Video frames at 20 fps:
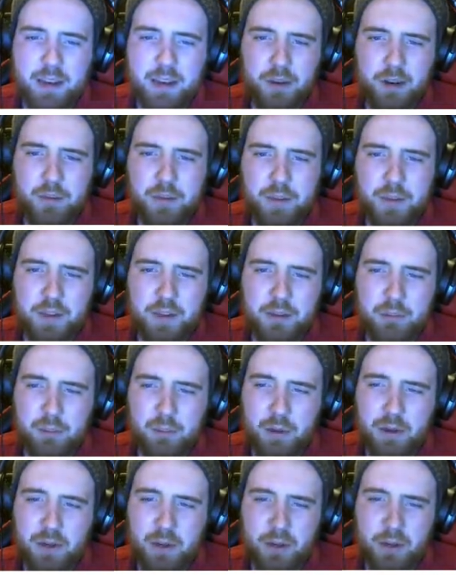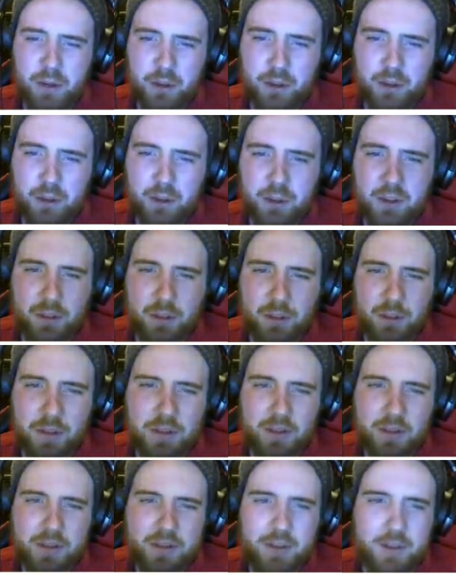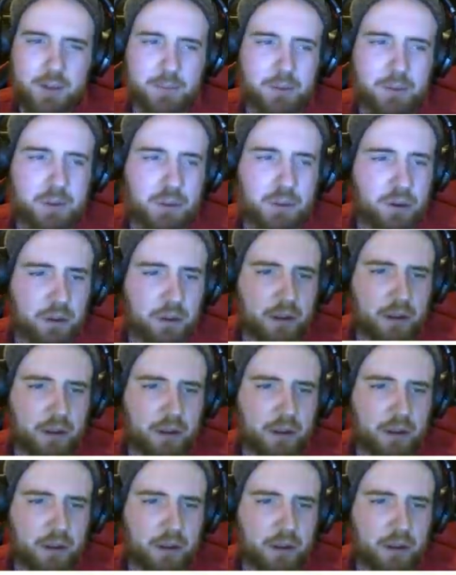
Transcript: of the, what, like 30-somethingth episode?